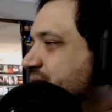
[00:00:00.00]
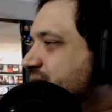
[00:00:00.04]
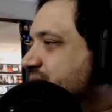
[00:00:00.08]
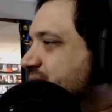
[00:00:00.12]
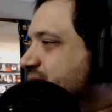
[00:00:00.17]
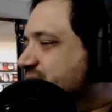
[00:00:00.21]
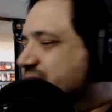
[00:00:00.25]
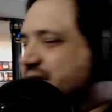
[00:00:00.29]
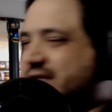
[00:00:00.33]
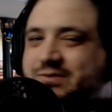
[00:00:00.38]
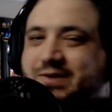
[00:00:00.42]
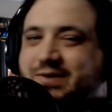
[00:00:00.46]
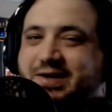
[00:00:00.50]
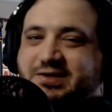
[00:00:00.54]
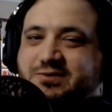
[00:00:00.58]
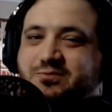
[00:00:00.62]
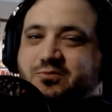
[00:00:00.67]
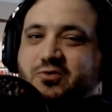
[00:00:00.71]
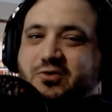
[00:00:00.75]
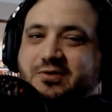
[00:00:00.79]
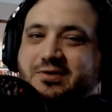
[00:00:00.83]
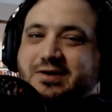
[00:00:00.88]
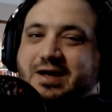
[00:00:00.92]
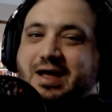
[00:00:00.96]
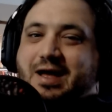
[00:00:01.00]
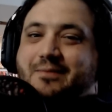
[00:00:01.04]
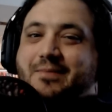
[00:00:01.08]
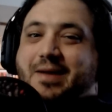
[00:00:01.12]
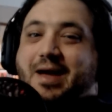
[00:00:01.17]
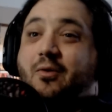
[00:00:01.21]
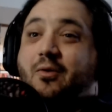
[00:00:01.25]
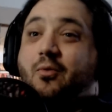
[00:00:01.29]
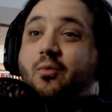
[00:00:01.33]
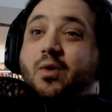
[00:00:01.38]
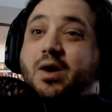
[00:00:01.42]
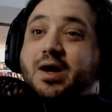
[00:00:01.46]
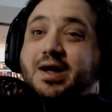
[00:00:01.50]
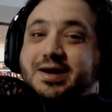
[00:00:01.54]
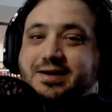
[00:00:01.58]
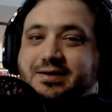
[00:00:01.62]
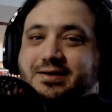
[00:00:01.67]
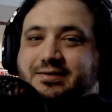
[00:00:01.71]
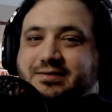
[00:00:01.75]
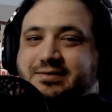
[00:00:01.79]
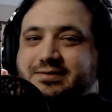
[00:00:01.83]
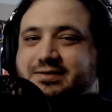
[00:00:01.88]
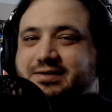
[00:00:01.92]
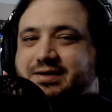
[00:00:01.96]
So that's why it's Mortal Kombat
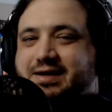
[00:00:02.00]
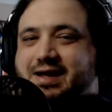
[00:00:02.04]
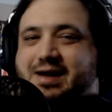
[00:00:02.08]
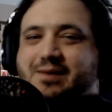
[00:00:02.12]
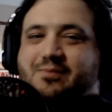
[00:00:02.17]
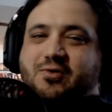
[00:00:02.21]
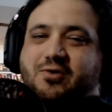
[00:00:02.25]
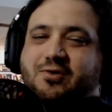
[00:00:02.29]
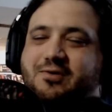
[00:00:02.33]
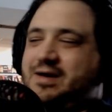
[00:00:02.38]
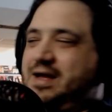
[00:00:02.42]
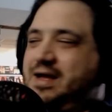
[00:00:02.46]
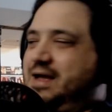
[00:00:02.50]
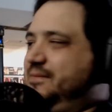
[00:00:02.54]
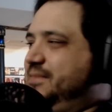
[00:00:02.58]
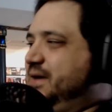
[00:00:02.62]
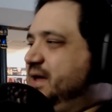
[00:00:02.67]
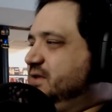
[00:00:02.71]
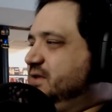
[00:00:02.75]
1 and not Mortal Kombat